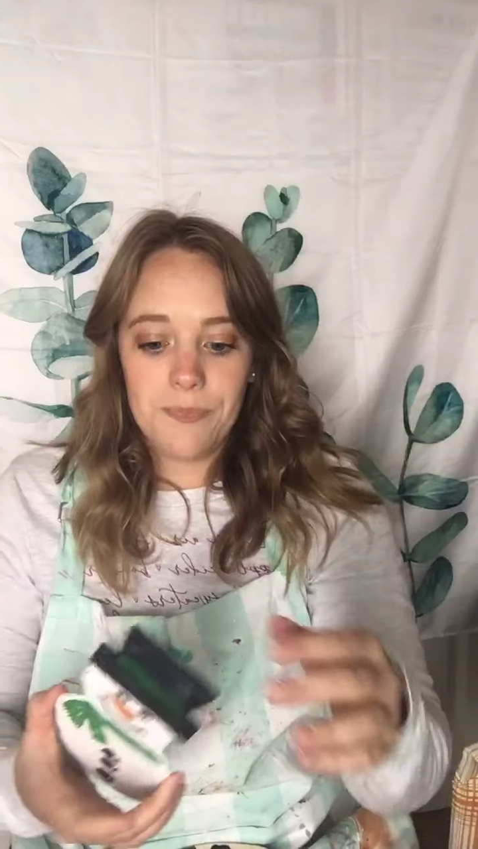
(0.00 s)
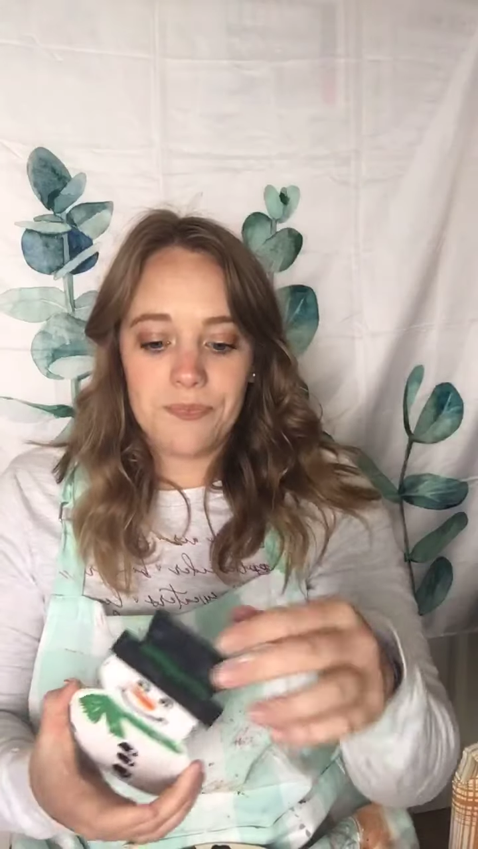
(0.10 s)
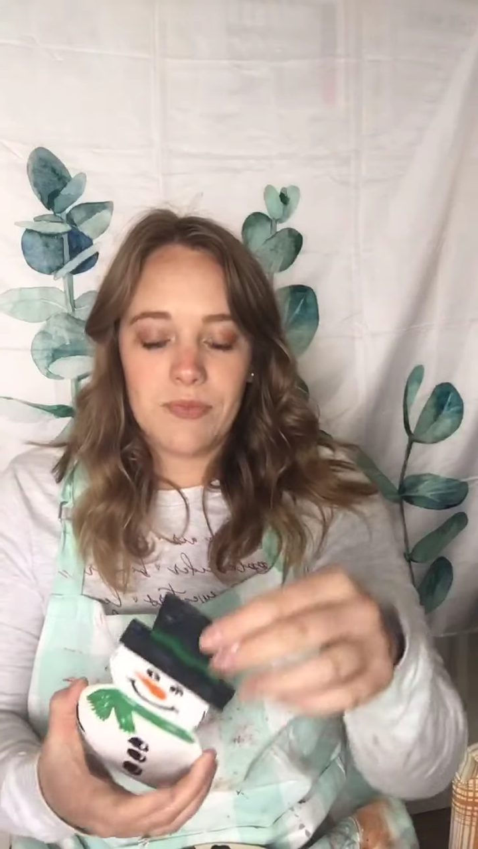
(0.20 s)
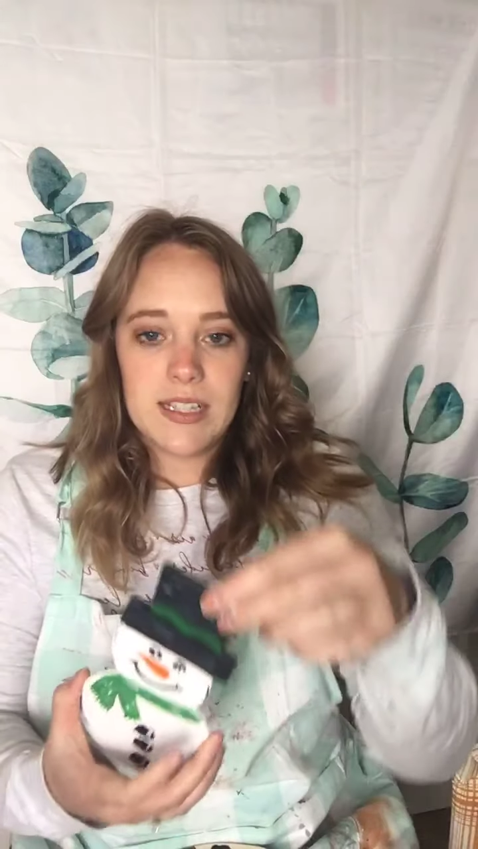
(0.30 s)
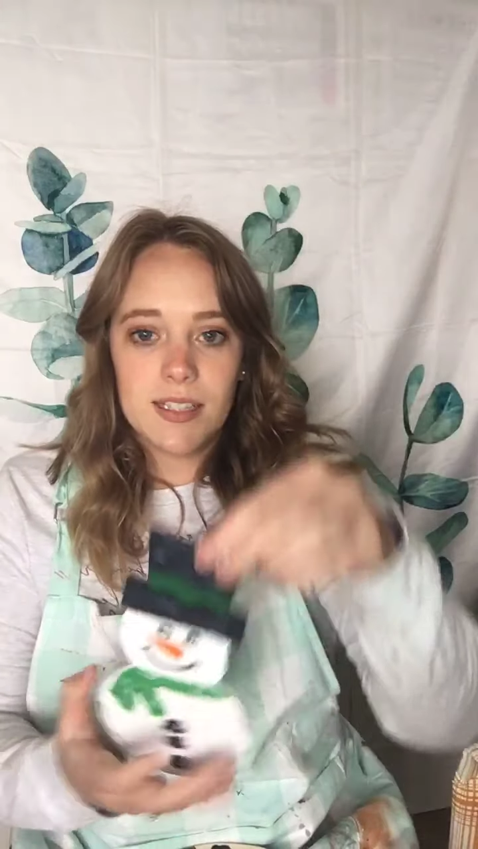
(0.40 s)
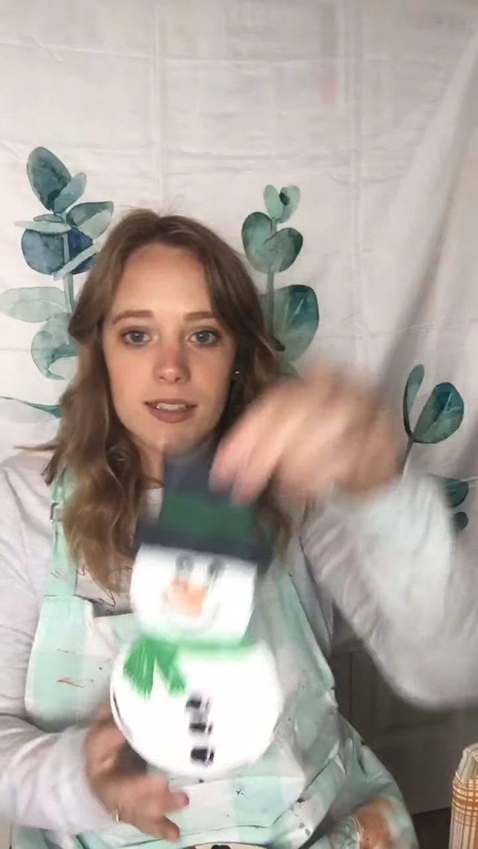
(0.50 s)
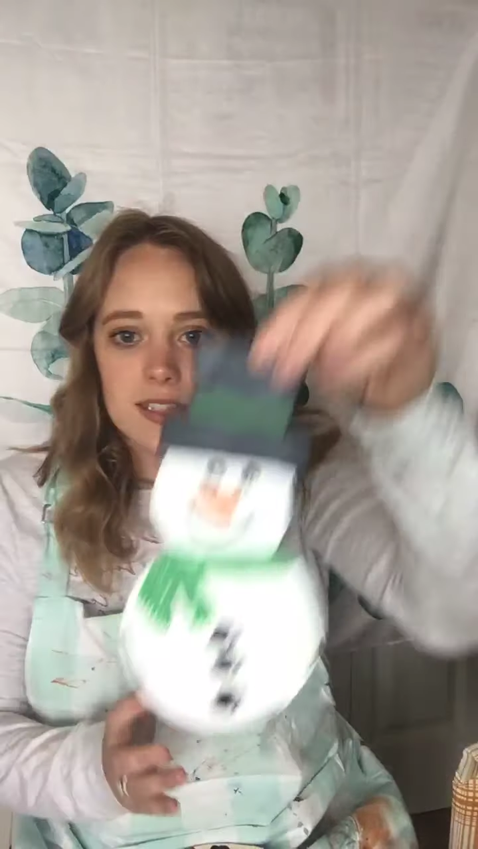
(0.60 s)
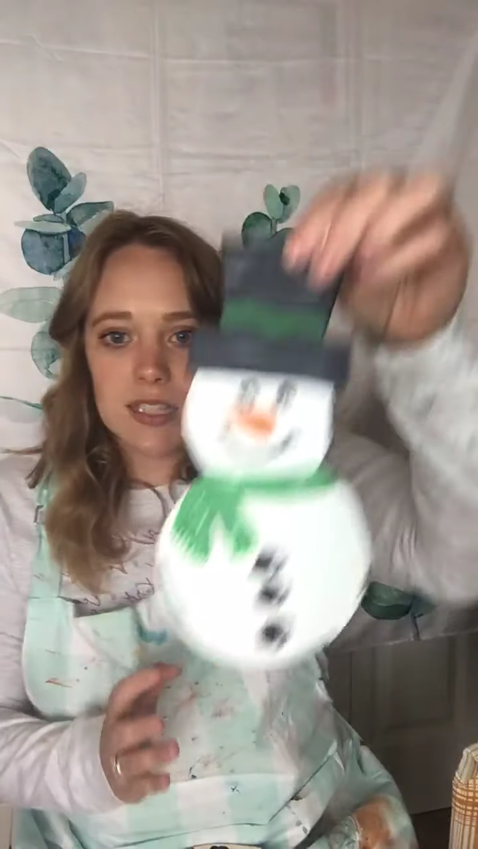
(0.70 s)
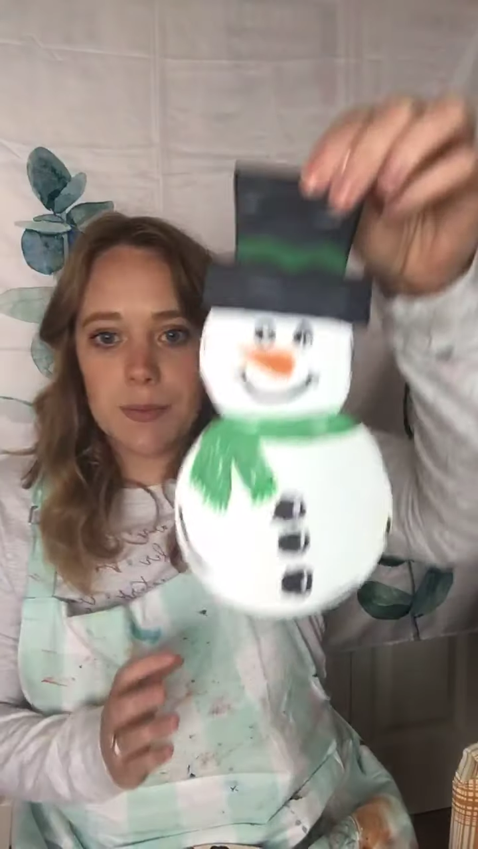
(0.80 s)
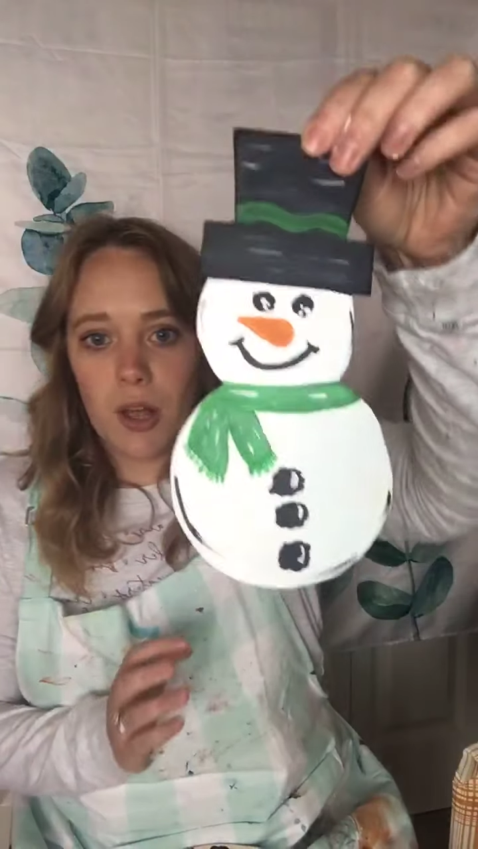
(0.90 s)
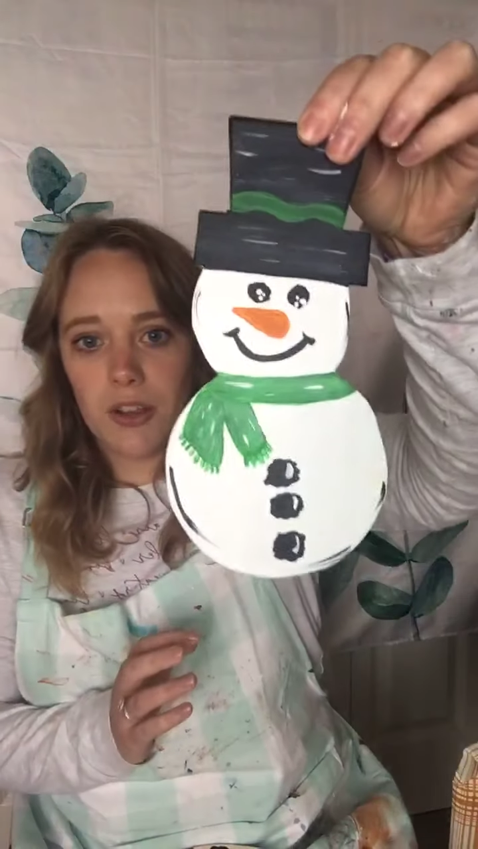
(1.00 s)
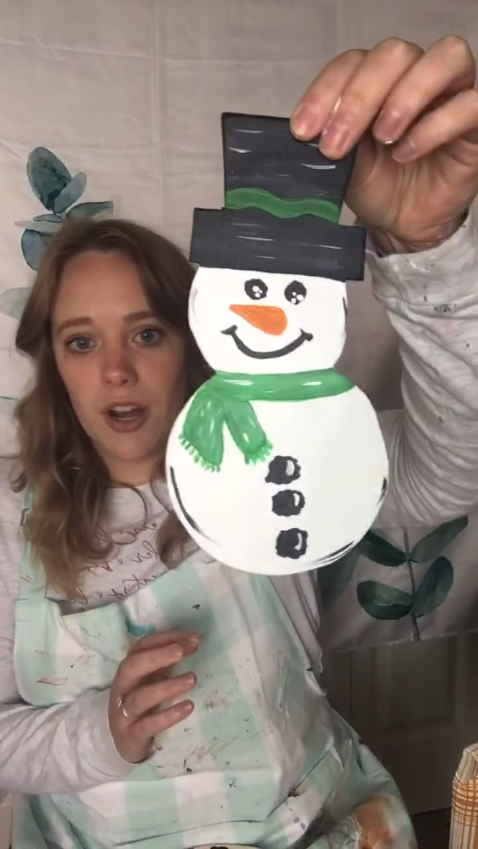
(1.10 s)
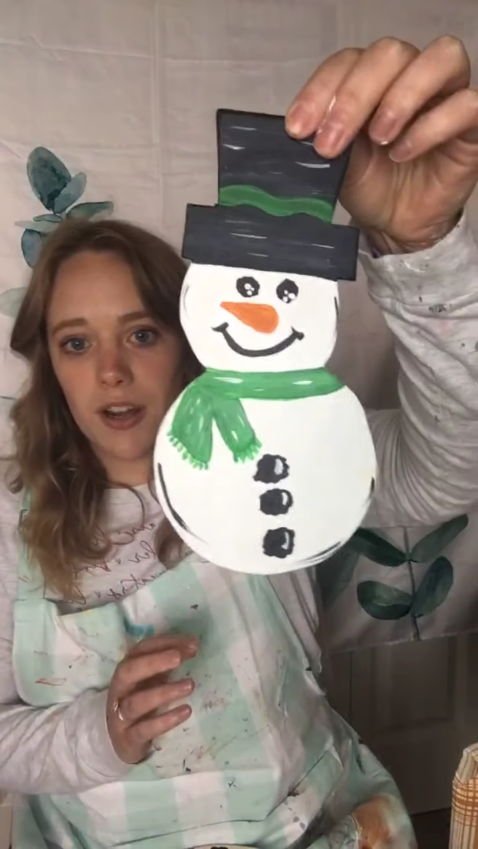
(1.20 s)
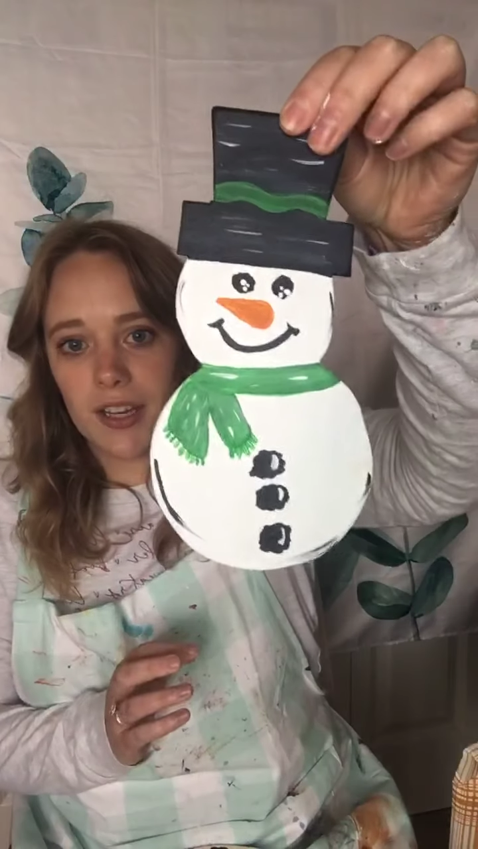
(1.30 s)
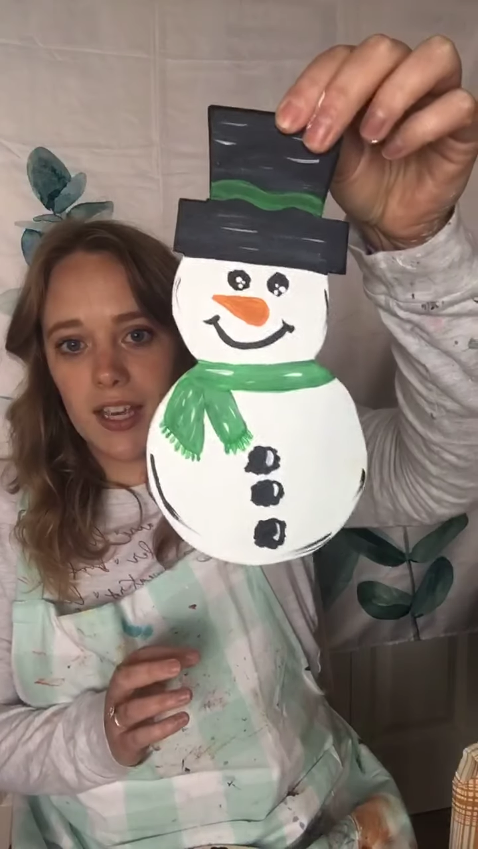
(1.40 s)
this is the smaller
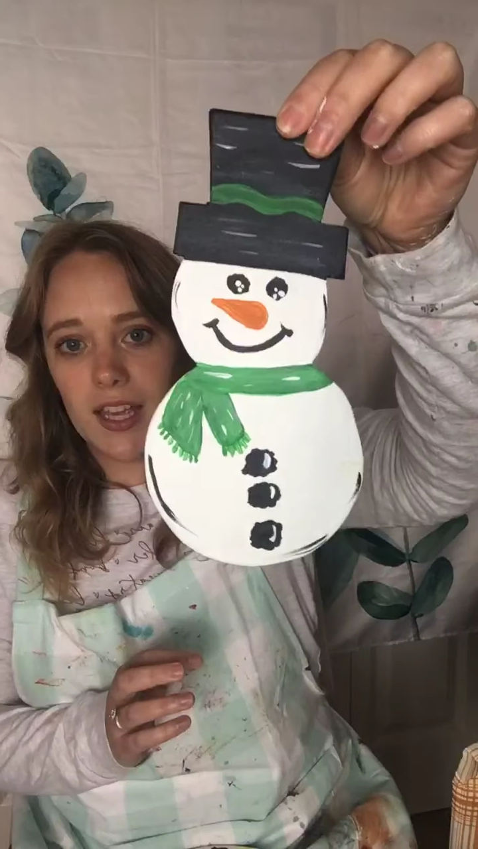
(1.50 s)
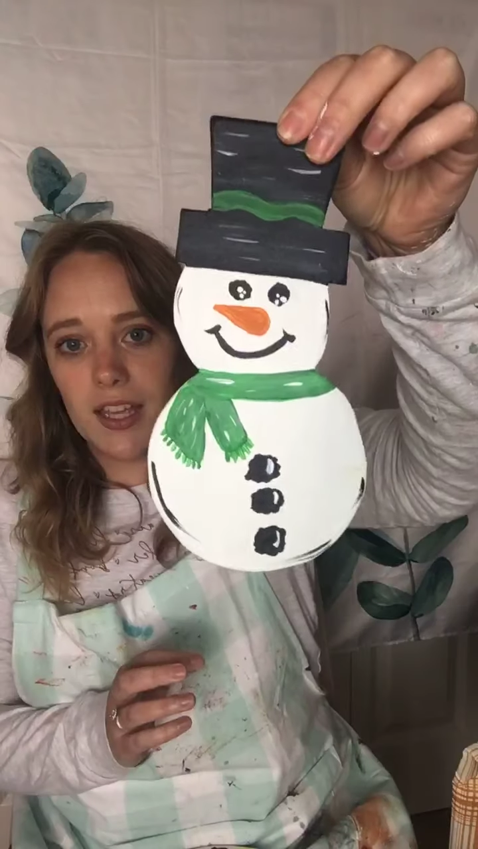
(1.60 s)
art kit.